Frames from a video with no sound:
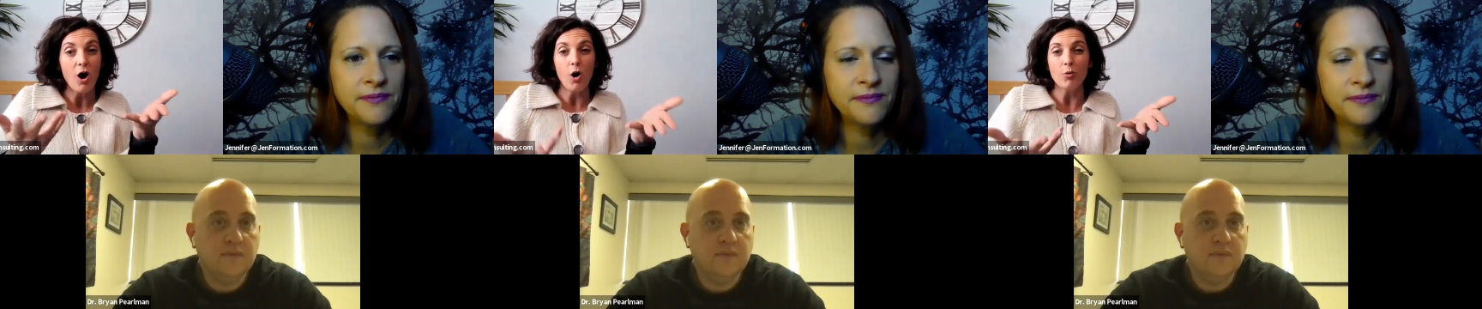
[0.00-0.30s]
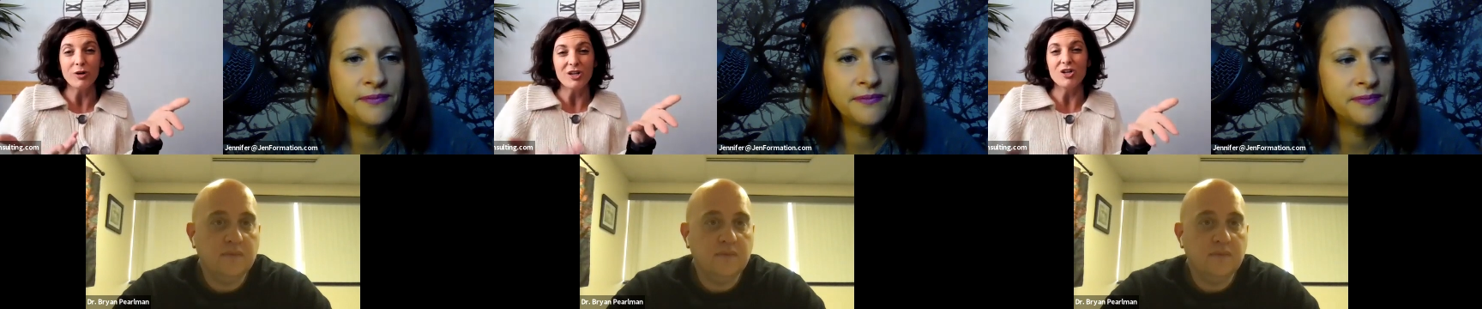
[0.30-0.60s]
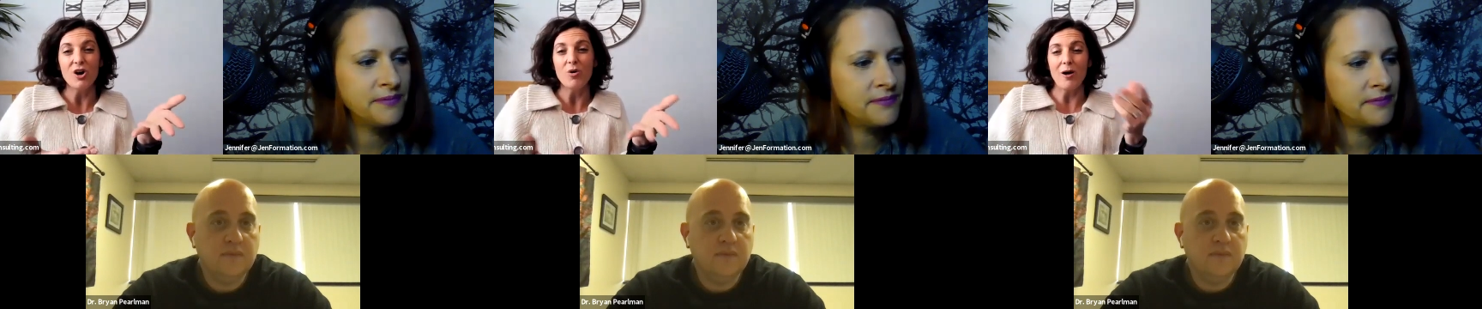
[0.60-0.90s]
Speaker 1: already
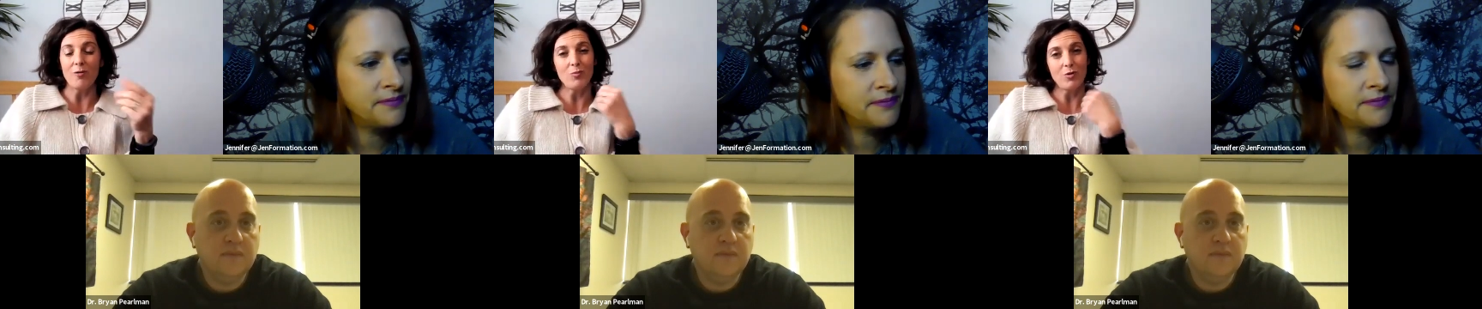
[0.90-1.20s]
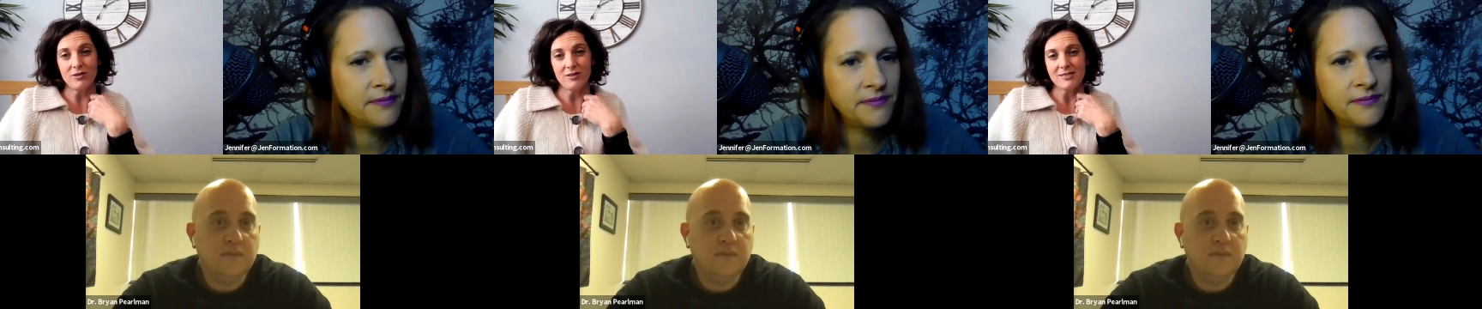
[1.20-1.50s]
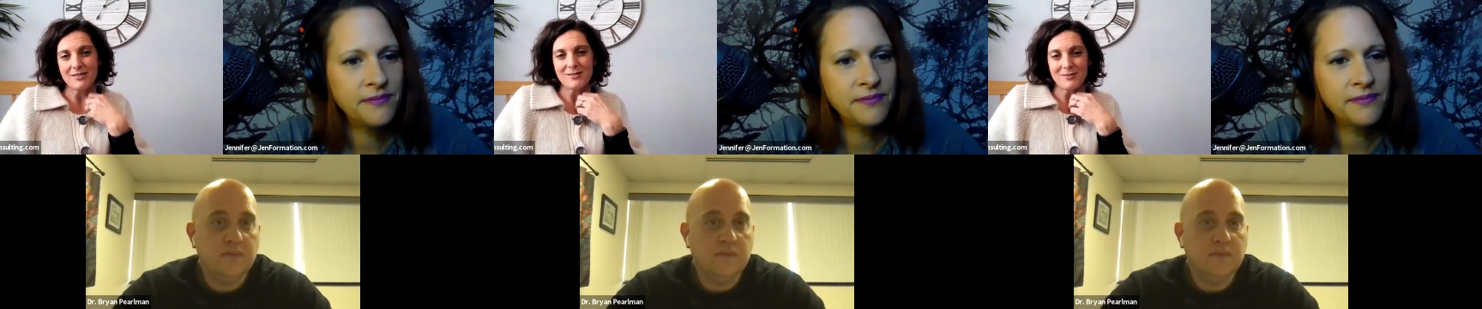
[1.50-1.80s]
know how important
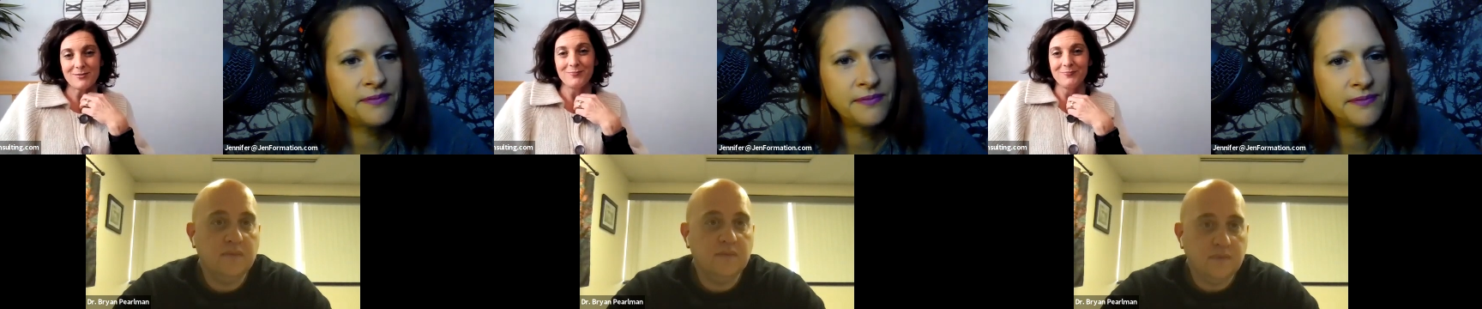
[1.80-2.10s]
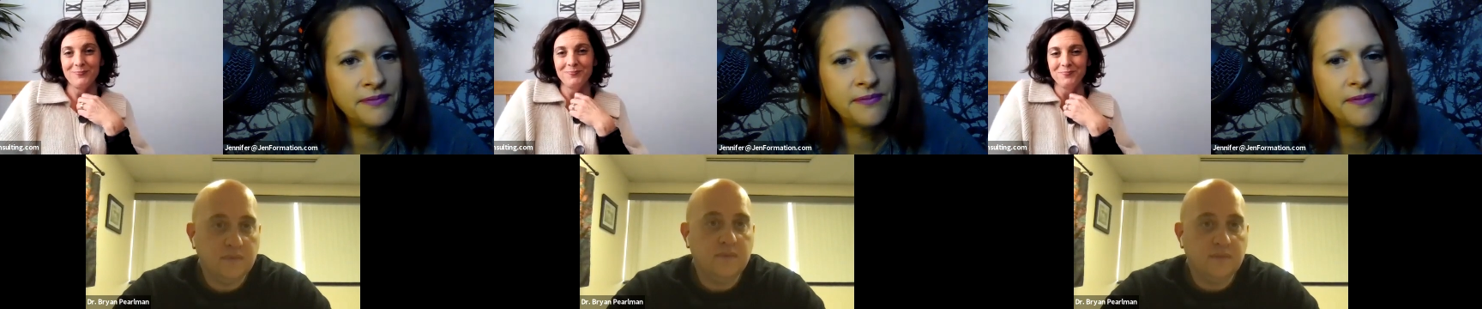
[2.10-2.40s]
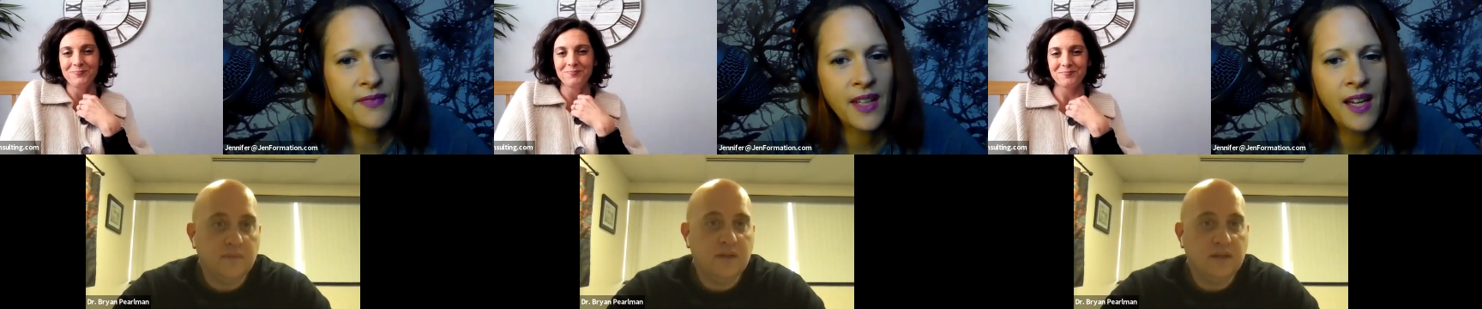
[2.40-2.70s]
this is.
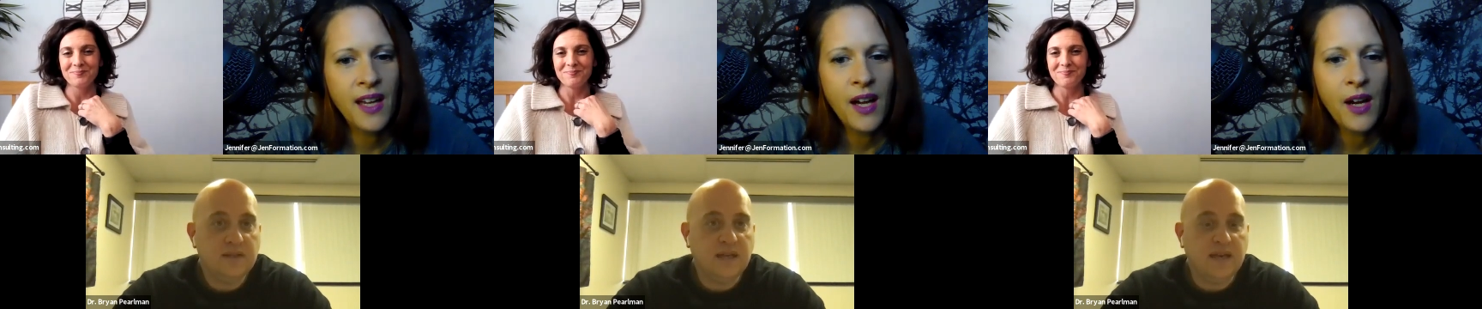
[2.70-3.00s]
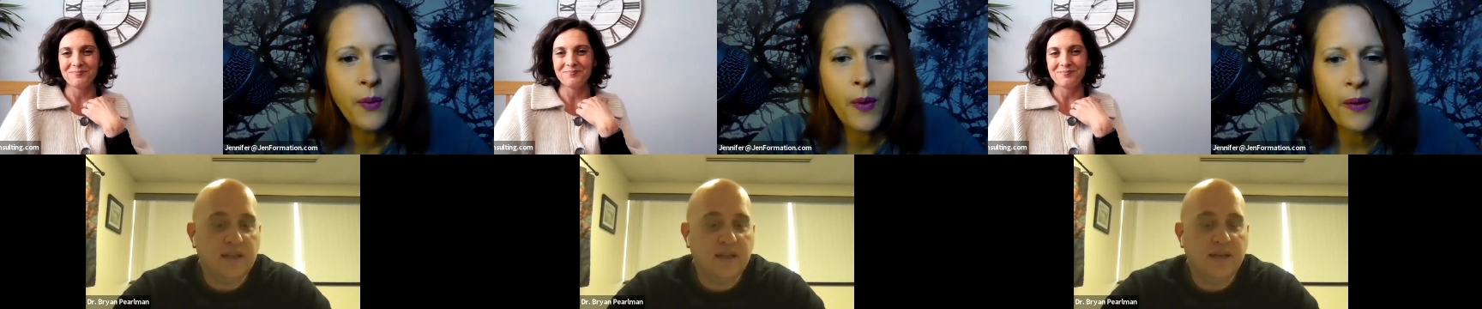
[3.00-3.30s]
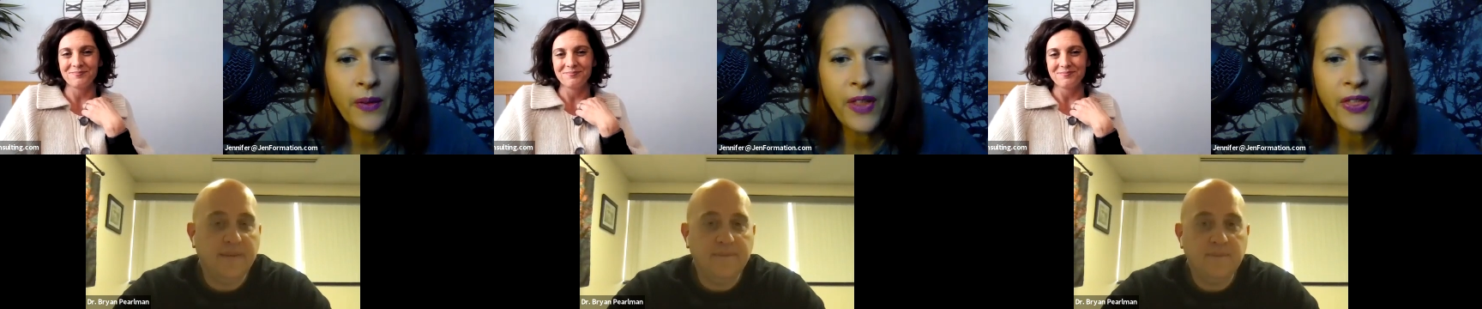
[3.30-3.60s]

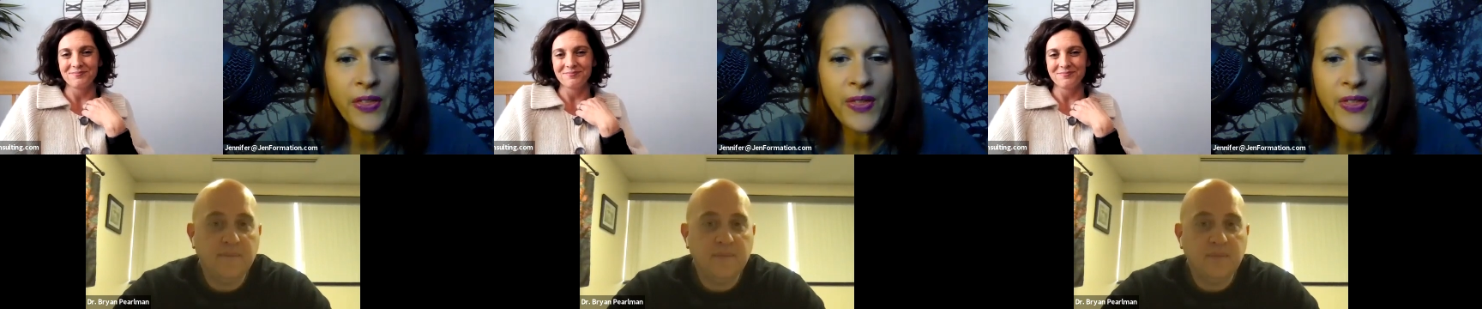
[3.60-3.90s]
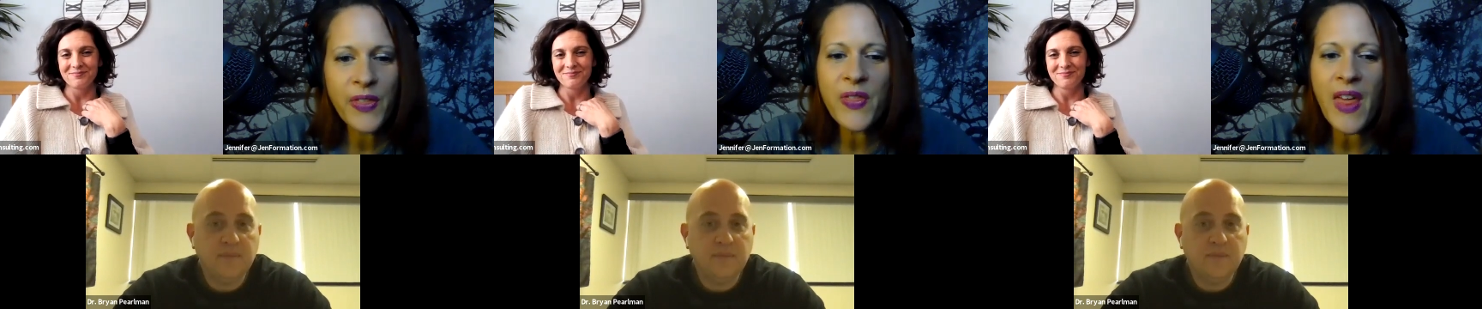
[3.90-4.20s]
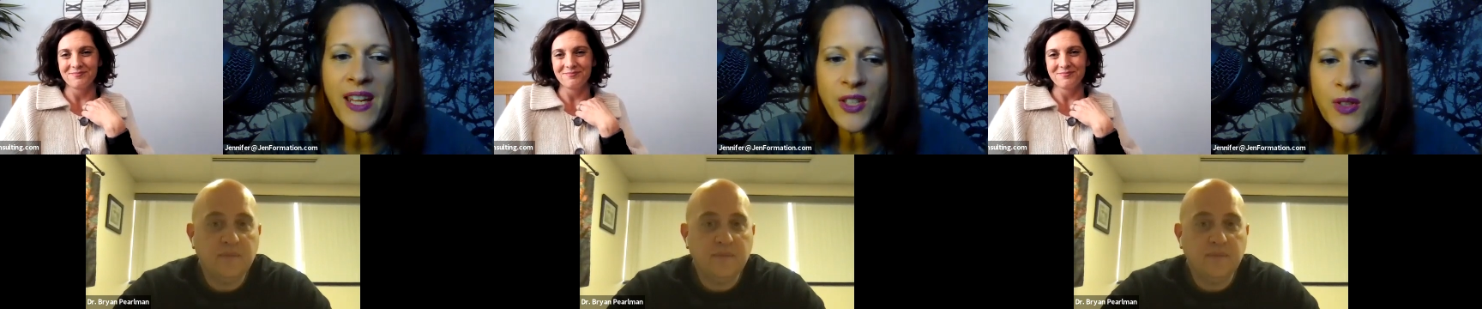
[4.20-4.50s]
Speaker 2: Well, exactly
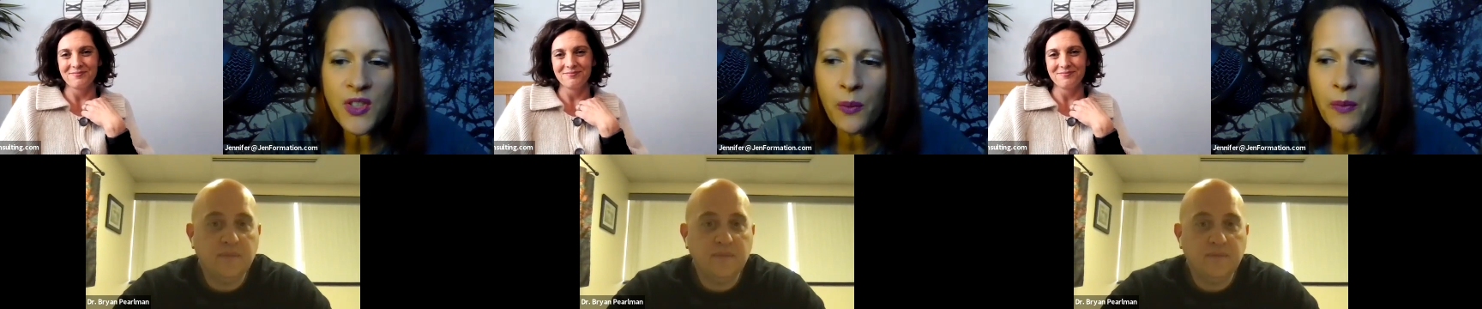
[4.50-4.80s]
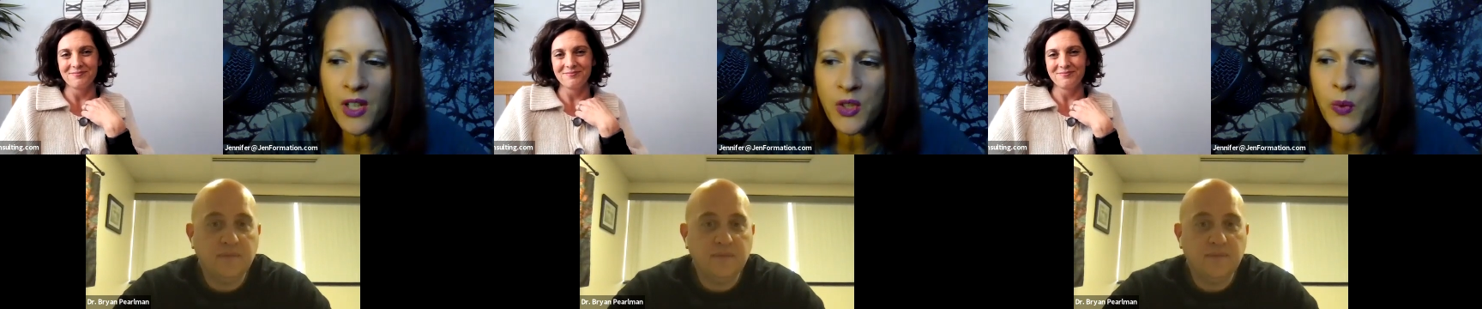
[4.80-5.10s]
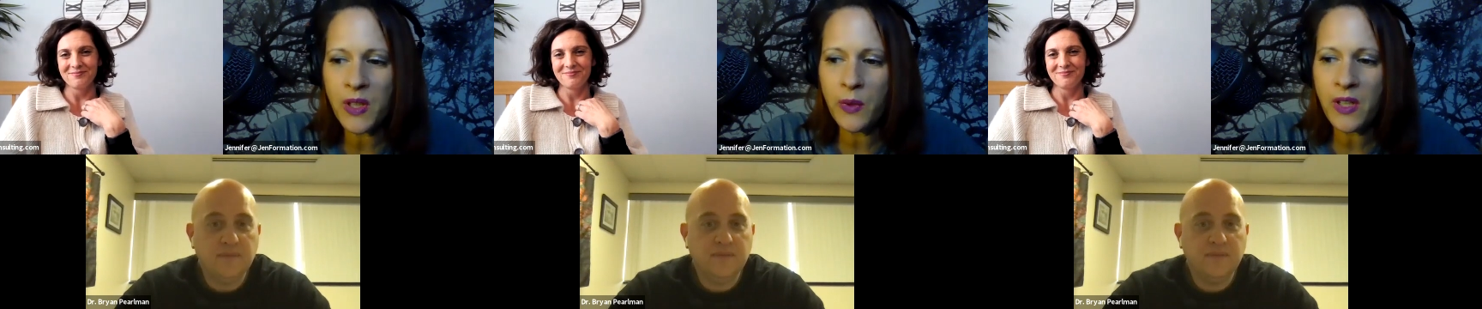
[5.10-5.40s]
thank you so much.
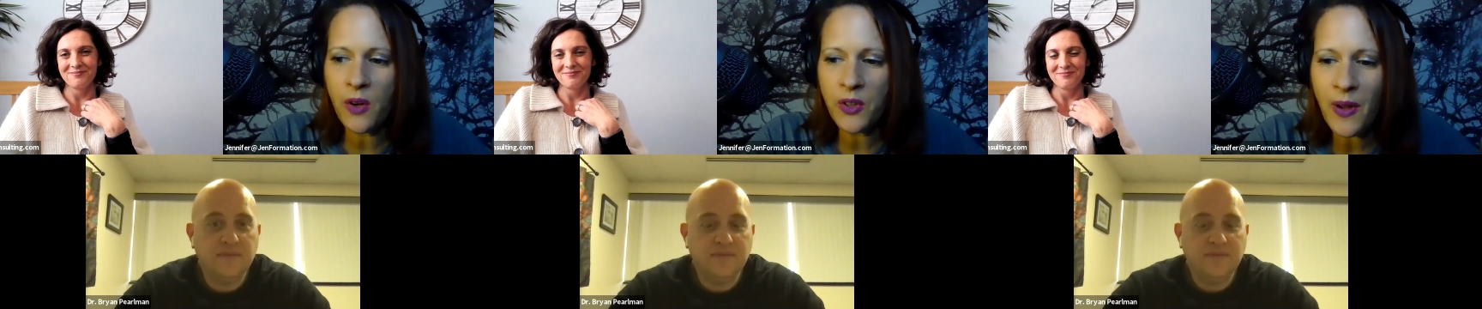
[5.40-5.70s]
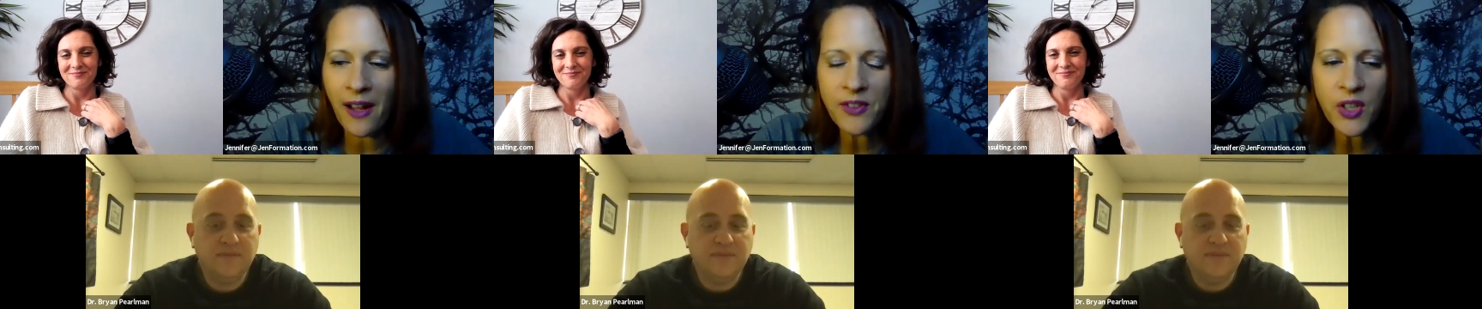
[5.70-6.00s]
We, we know you have